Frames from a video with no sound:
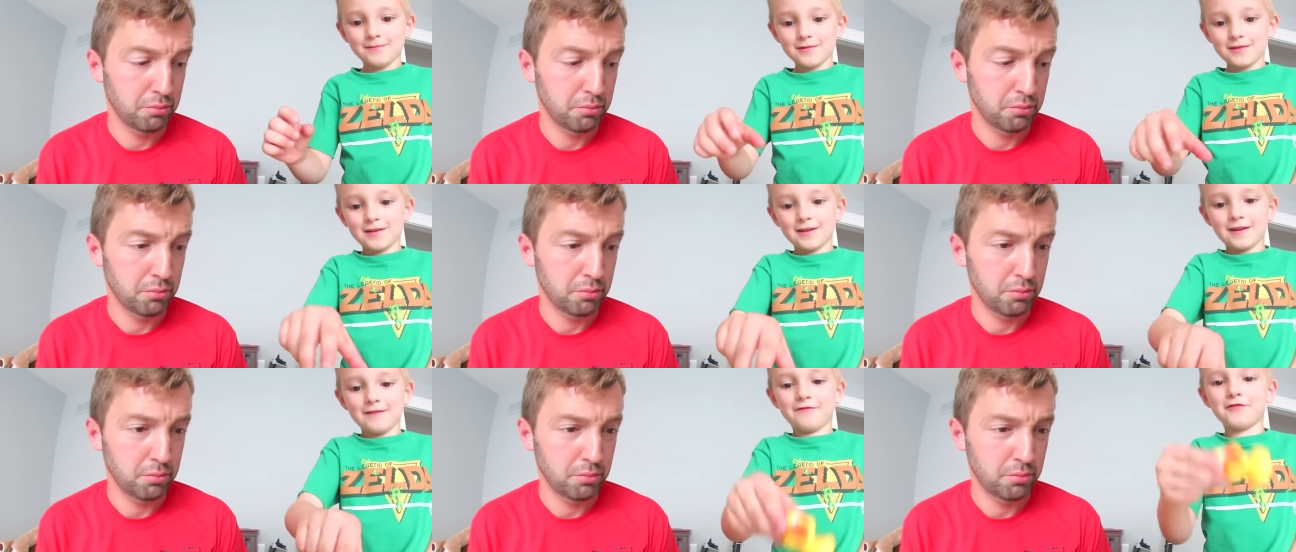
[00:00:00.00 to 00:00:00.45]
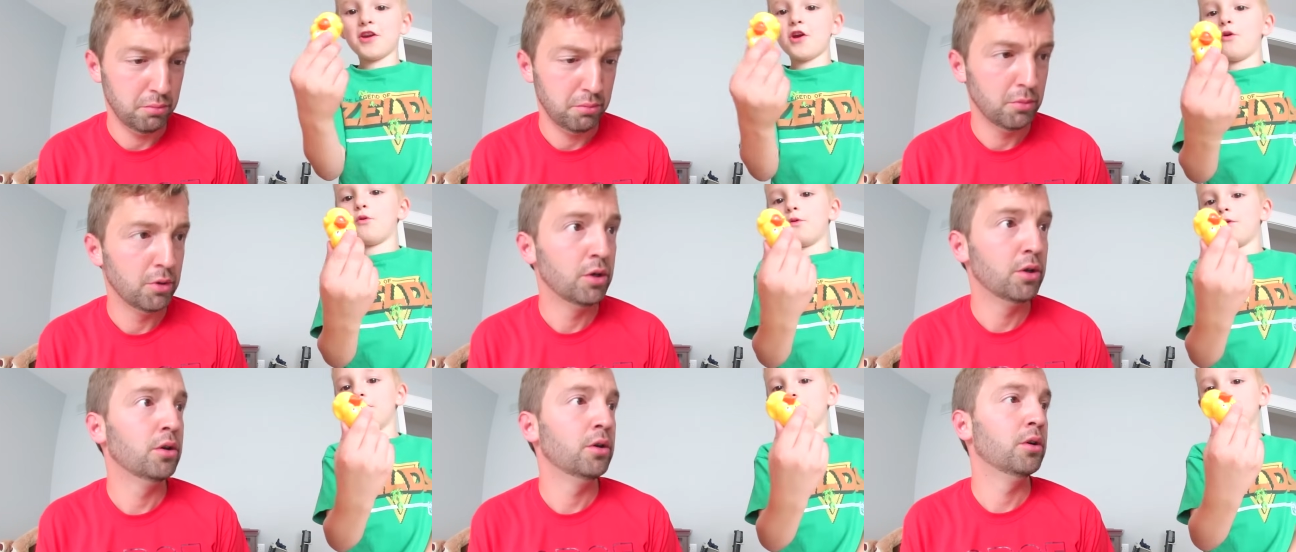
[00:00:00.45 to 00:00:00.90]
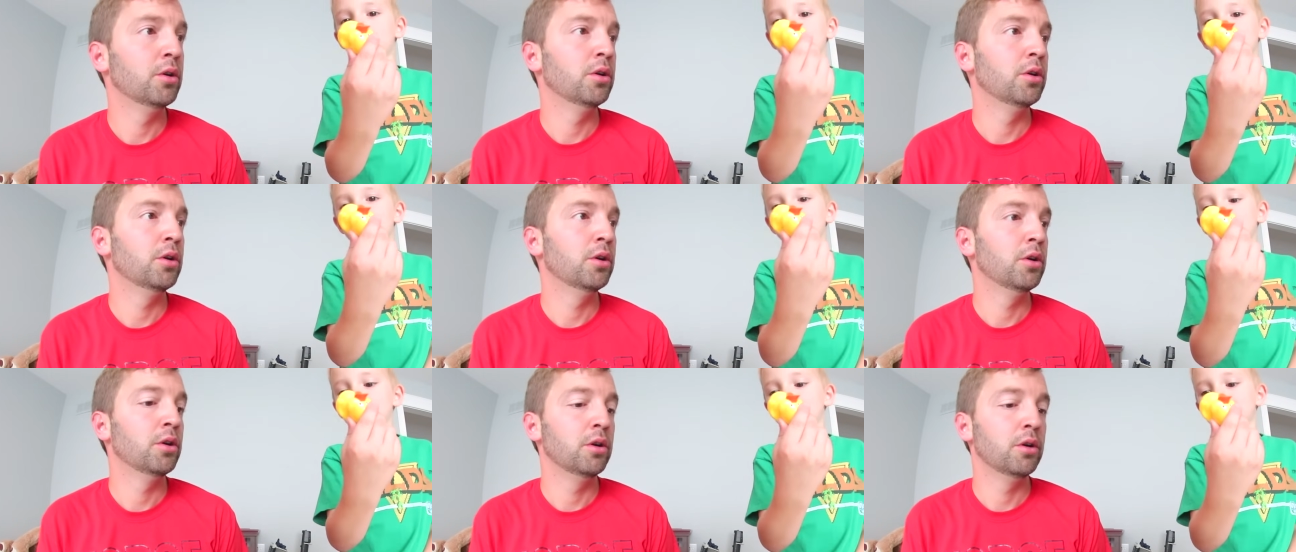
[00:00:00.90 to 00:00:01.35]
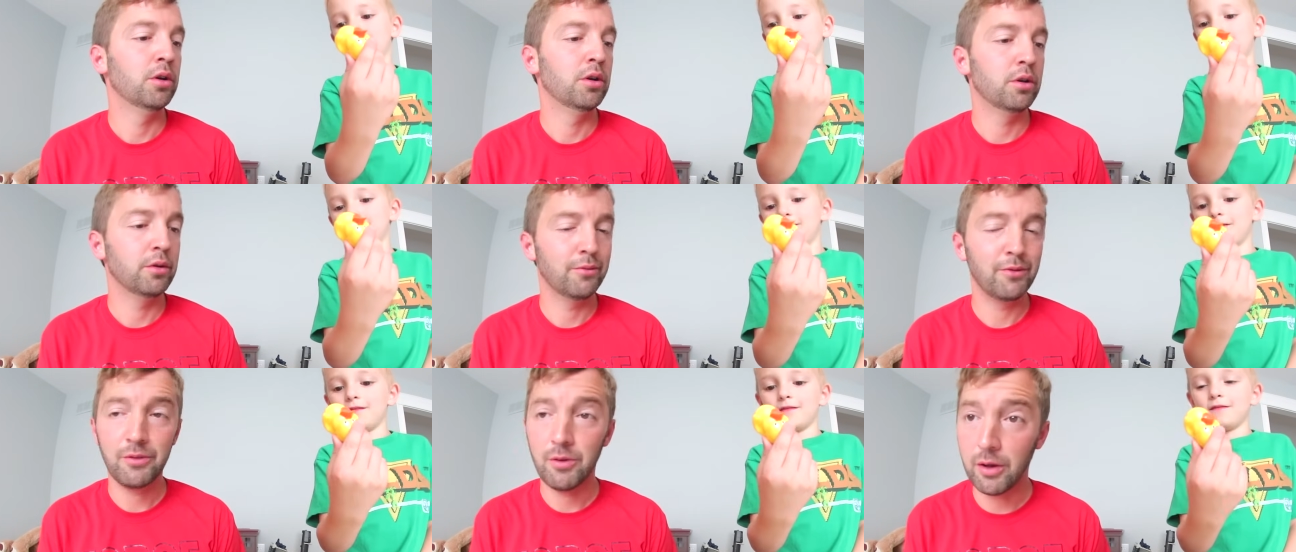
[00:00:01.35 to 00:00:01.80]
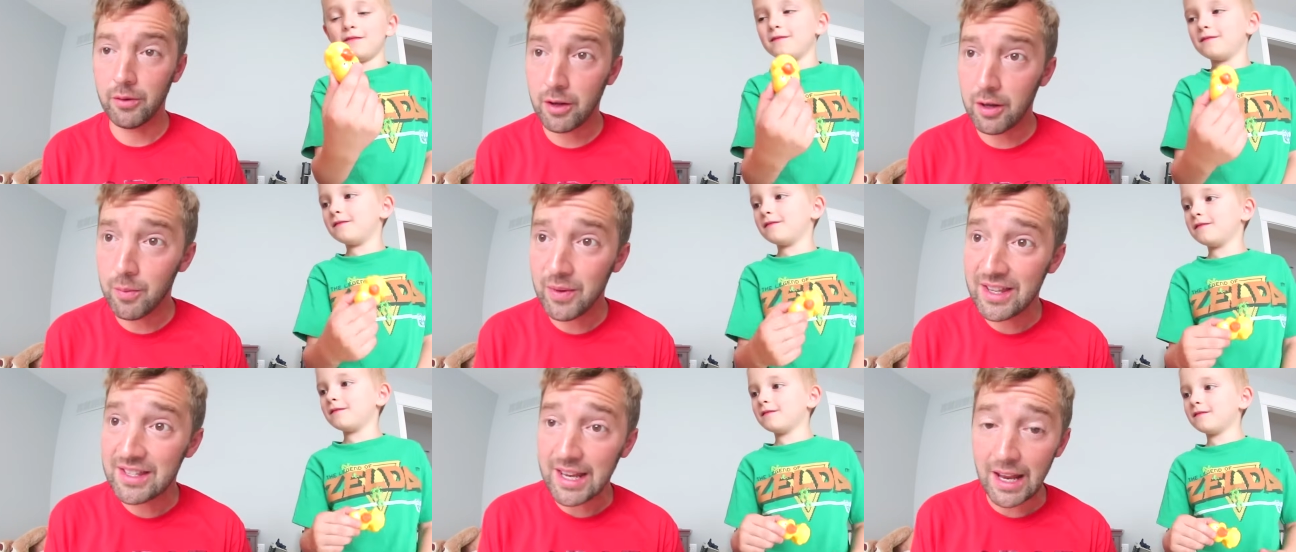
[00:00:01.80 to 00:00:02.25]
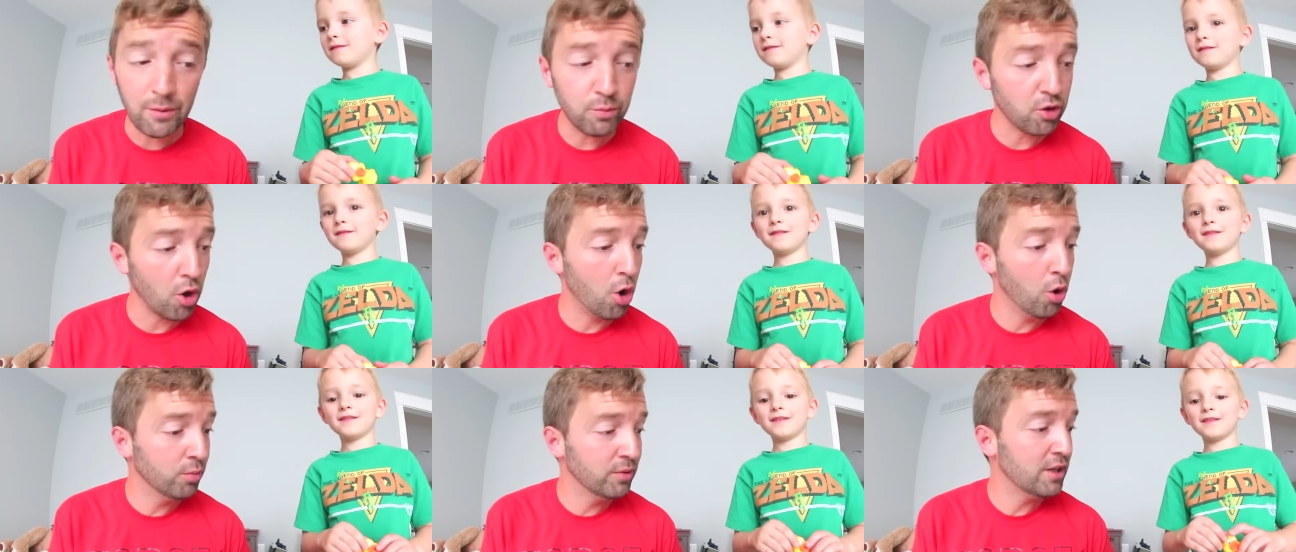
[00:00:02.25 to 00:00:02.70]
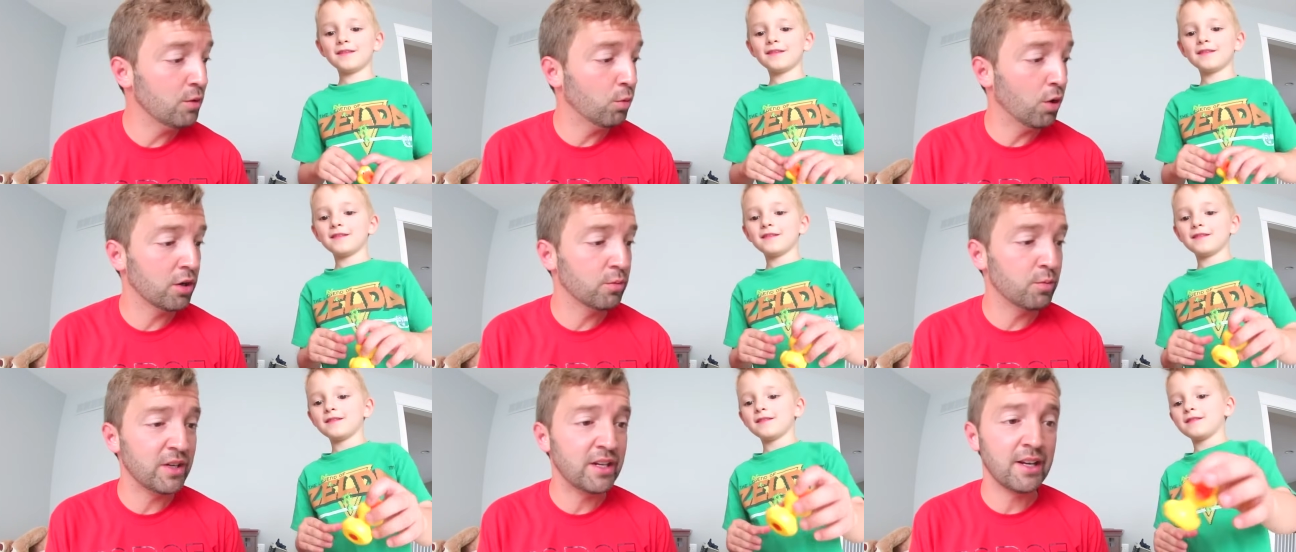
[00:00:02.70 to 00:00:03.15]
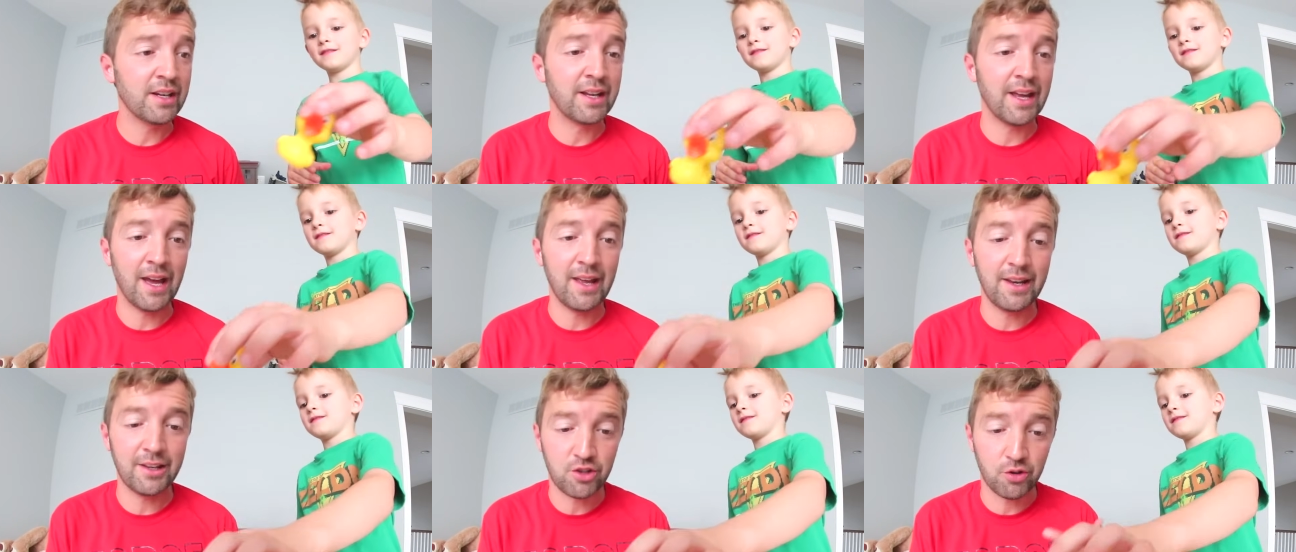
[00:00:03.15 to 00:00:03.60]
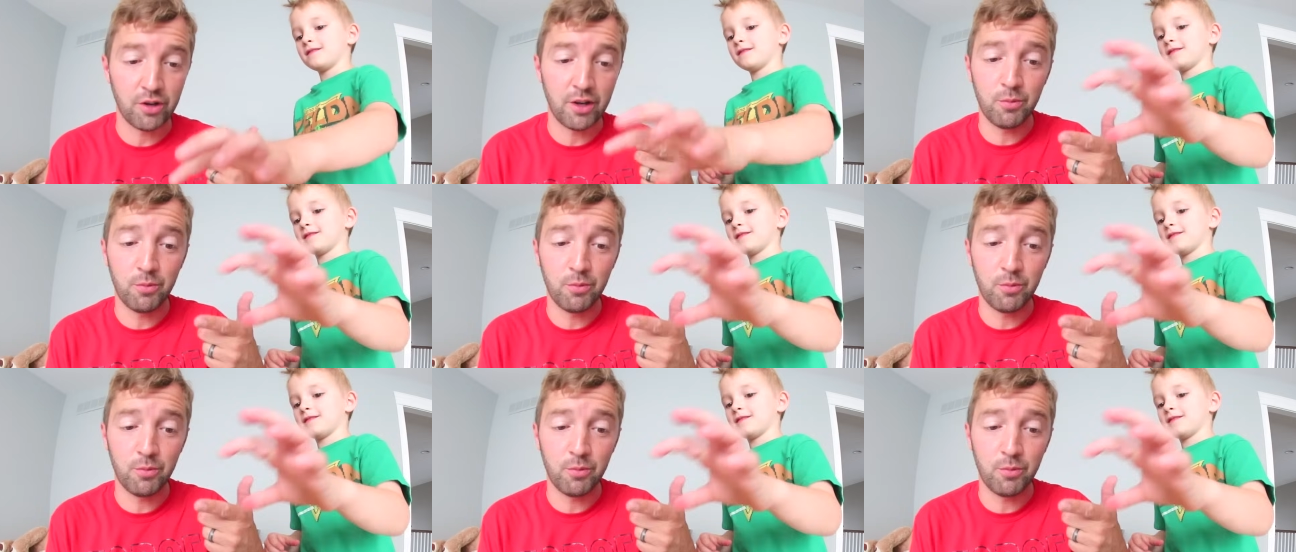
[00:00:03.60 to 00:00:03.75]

Speaker 1: gonna have you. Is that the only one we can get?